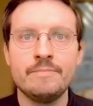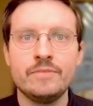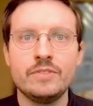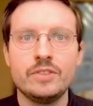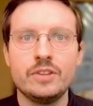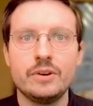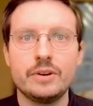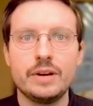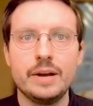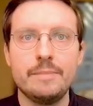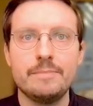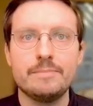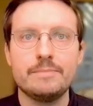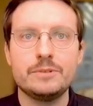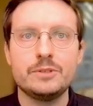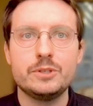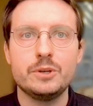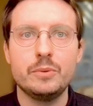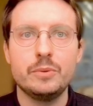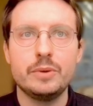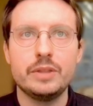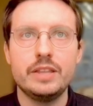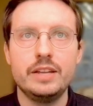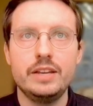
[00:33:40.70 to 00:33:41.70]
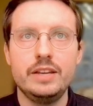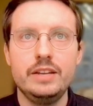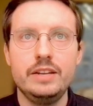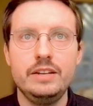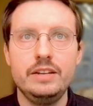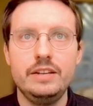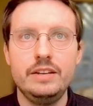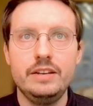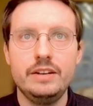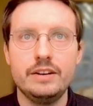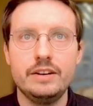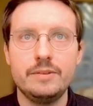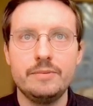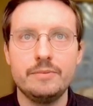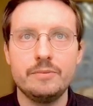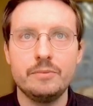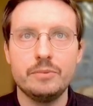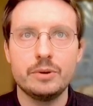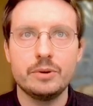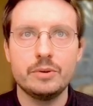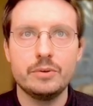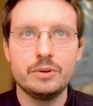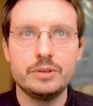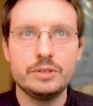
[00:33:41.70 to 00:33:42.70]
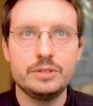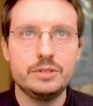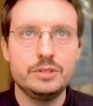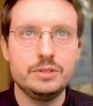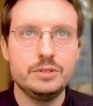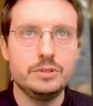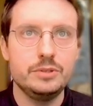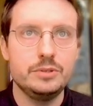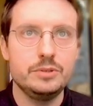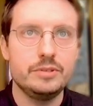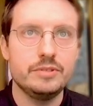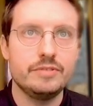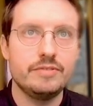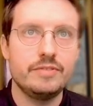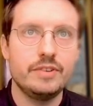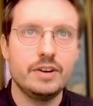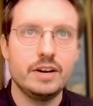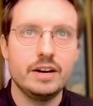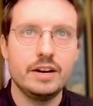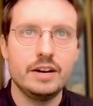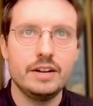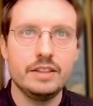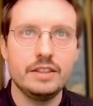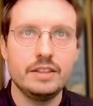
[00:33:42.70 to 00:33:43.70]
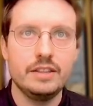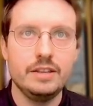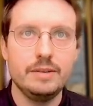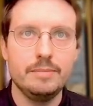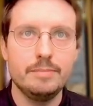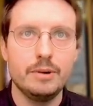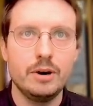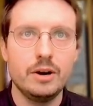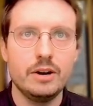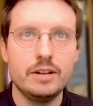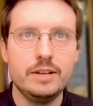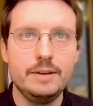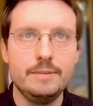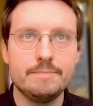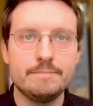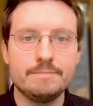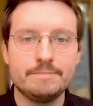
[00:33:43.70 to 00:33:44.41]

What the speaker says: Okay, so within here, we're going to define the body.